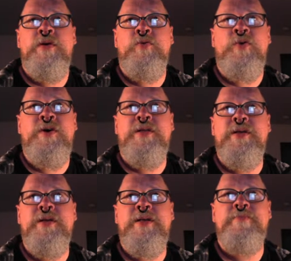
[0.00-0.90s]

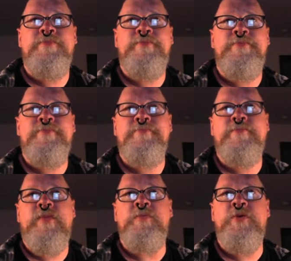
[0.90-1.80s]
Well,
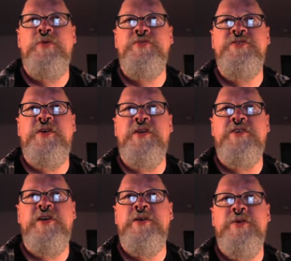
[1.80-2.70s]
imposes on
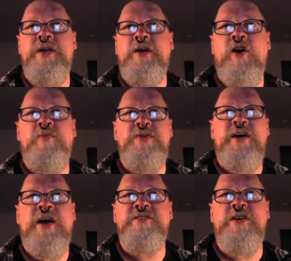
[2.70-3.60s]
accelerating carbon
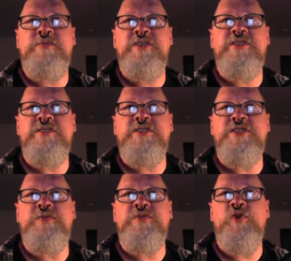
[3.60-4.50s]
tax on
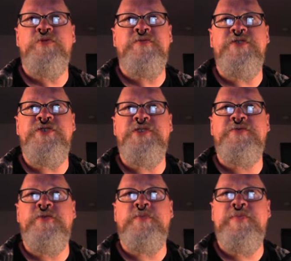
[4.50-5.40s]
businesses with no provisions
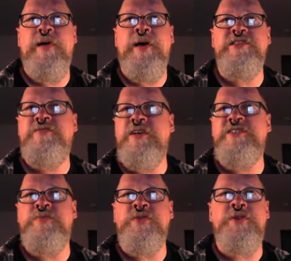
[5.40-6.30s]
for compliance
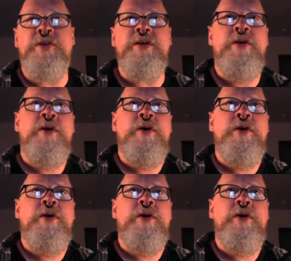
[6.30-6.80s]
flexibility